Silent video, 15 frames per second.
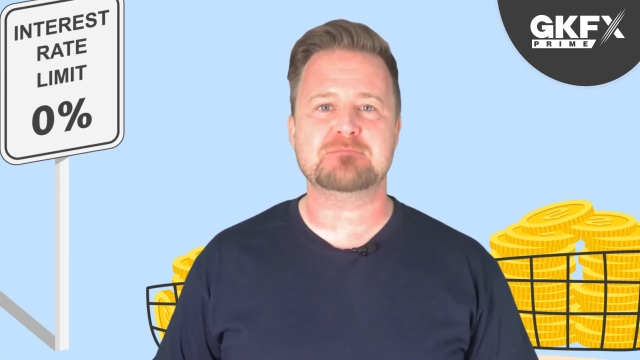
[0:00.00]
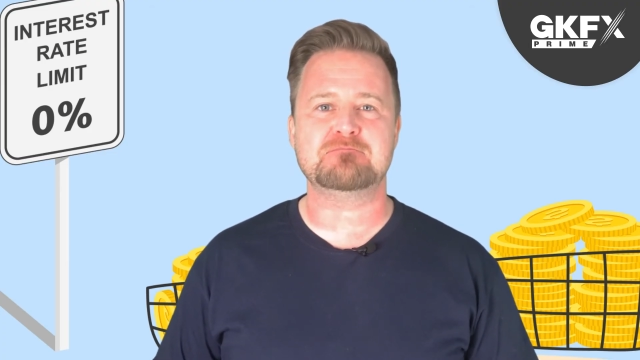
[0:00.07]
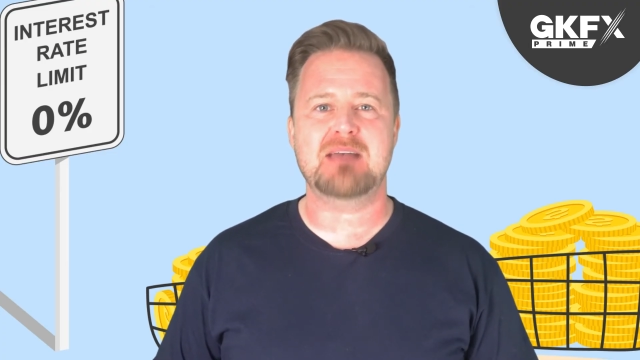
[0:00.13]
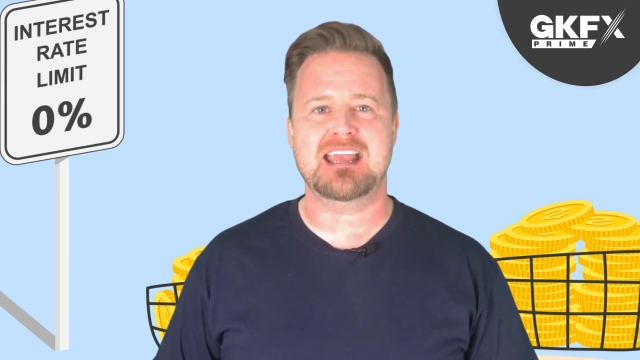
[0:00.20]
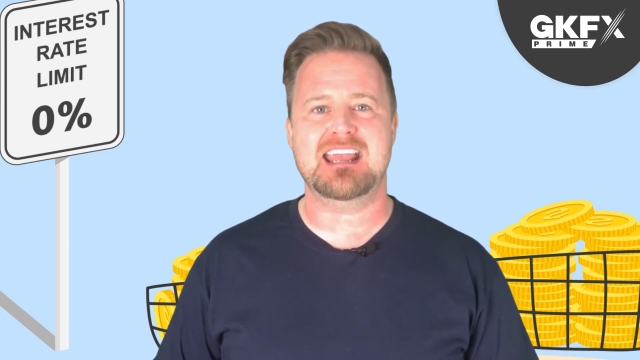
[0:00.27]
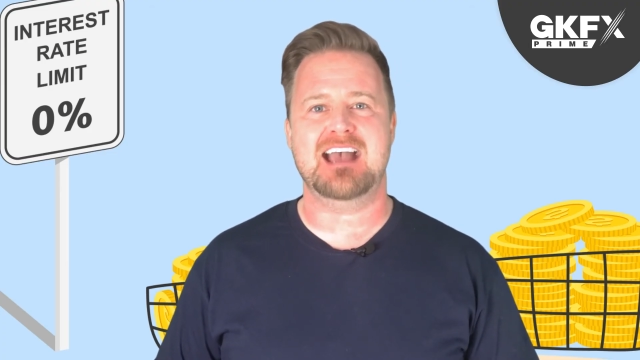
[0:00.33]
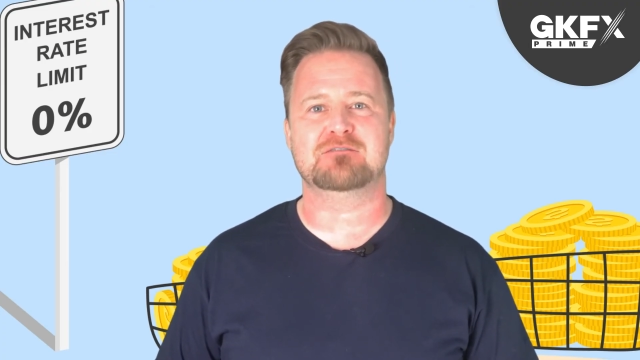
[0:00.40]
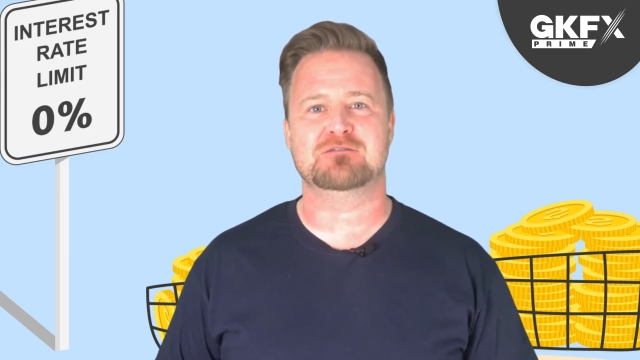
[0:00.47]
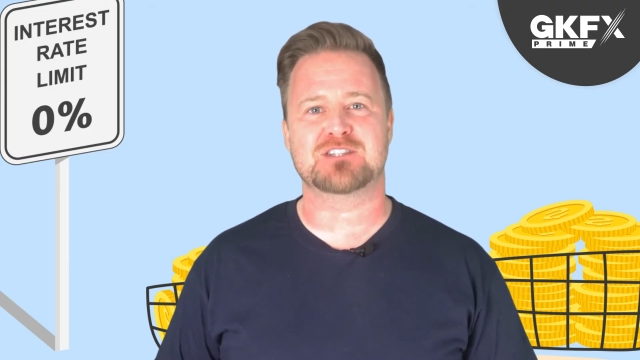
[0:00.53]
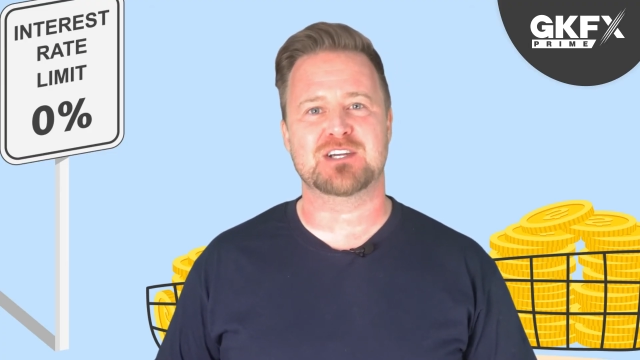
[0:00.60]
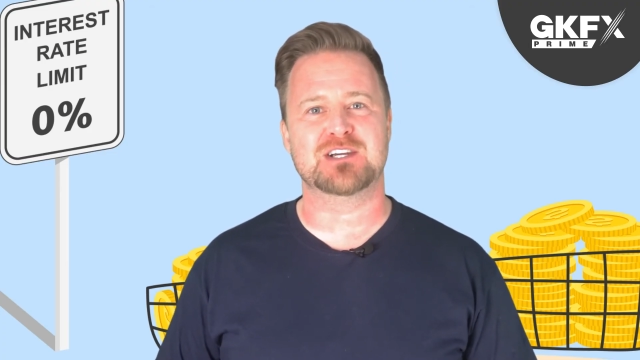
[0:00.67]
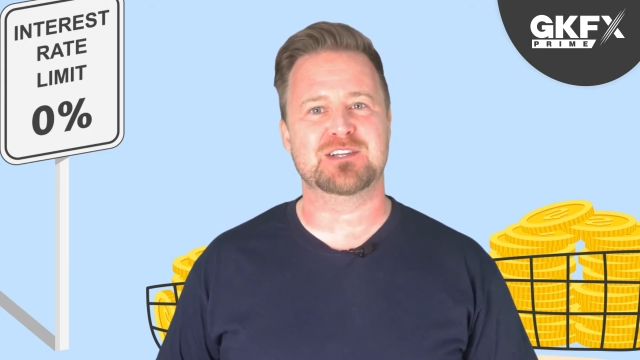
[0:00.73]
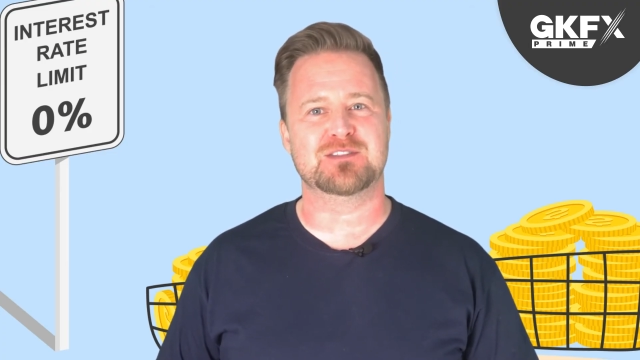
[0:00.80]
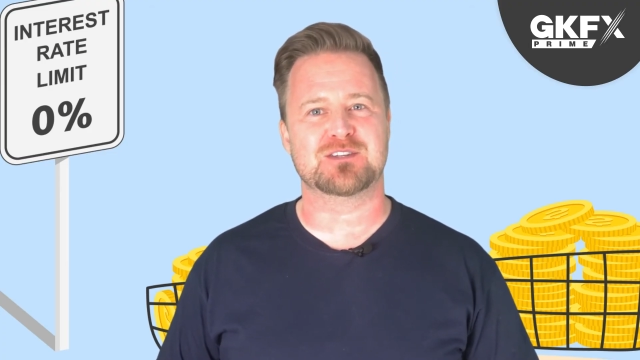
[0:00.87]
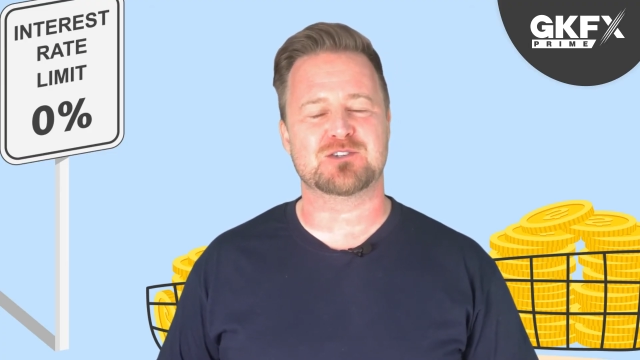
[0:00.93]
may have
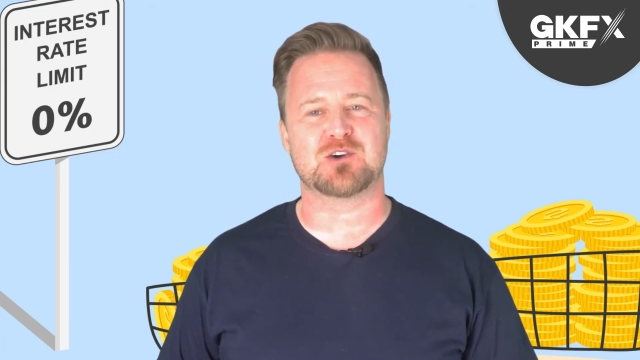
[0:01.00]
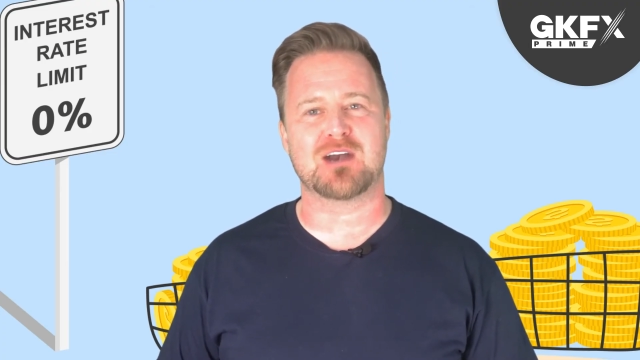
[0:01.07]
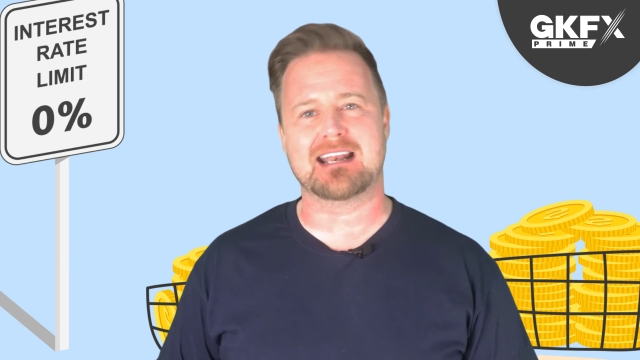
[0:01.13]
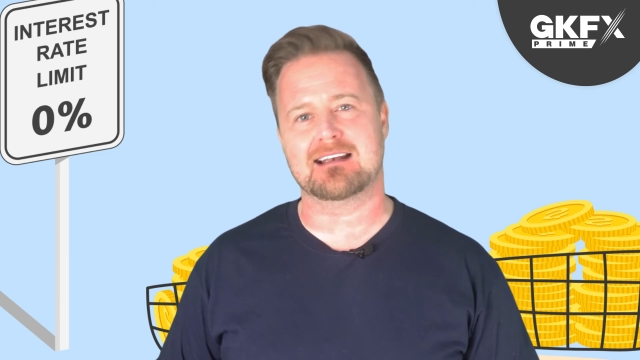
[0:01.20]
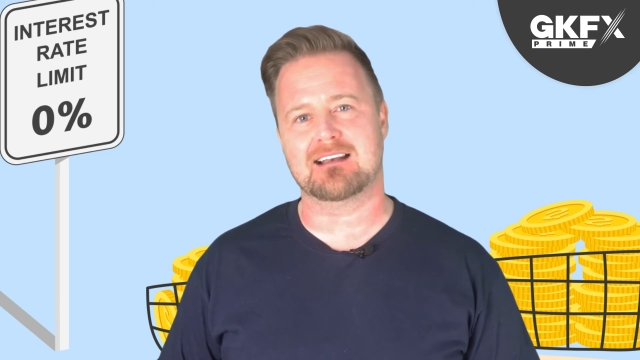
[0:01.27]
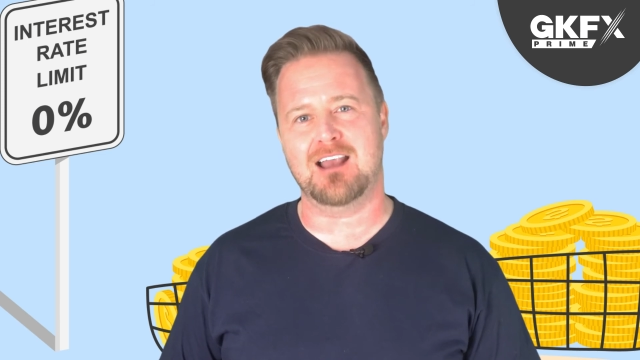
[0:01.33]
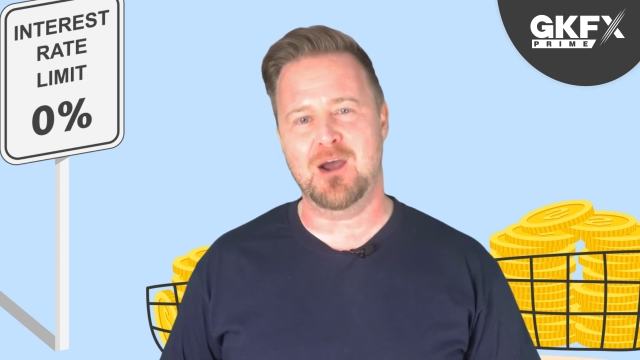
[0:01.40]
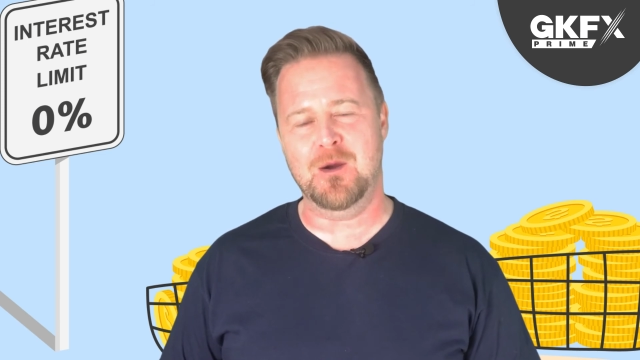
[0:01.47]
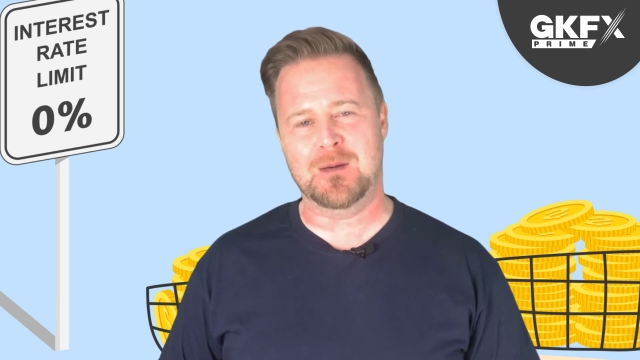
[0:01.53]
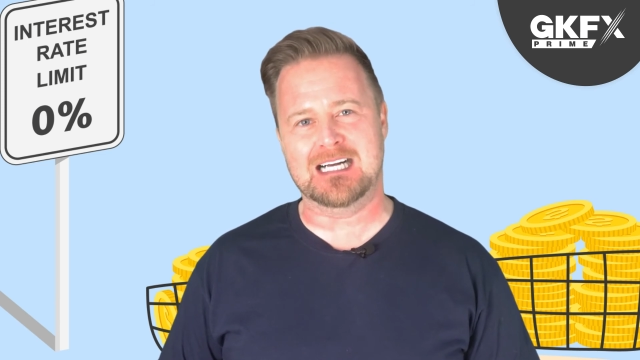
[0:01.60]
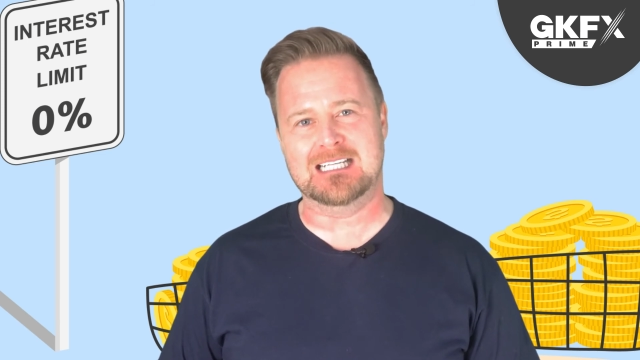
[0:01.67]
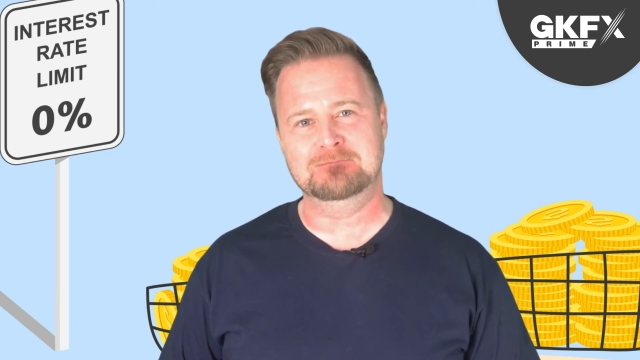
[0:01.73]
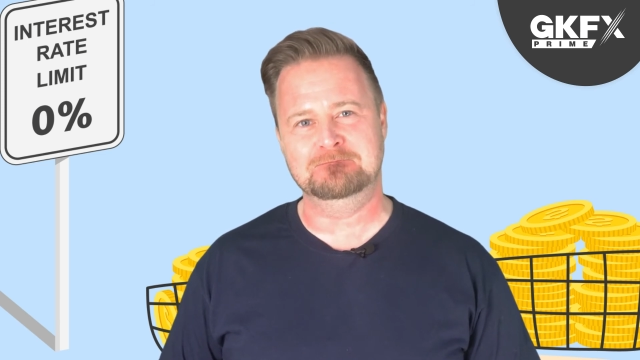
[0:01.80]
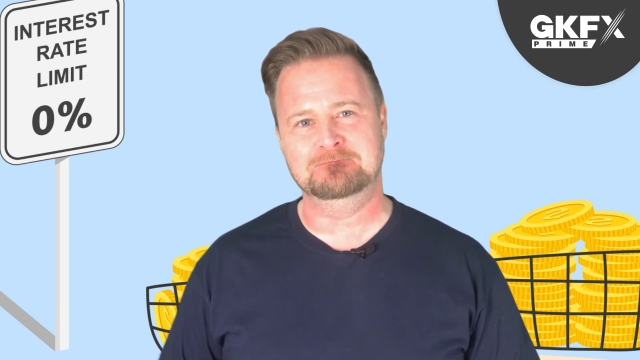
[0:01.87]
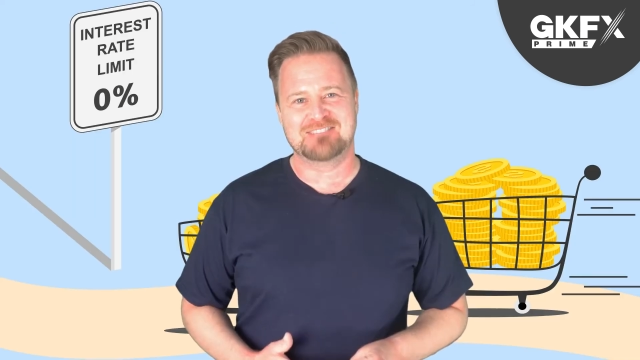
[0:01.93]
turned the trend lower.